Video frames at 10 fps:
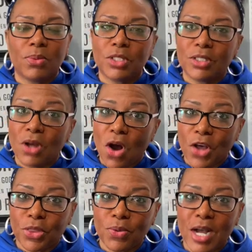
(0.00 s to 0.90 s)
which
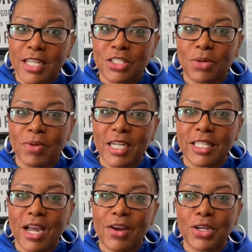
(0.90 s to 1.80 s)
authorized direct
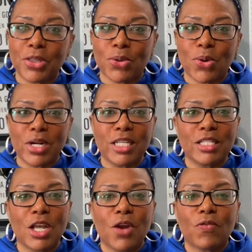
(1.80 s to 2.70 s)
hiring authorities
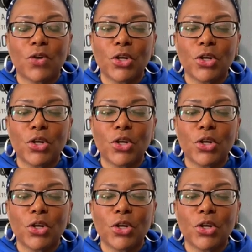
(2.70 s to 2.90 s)
for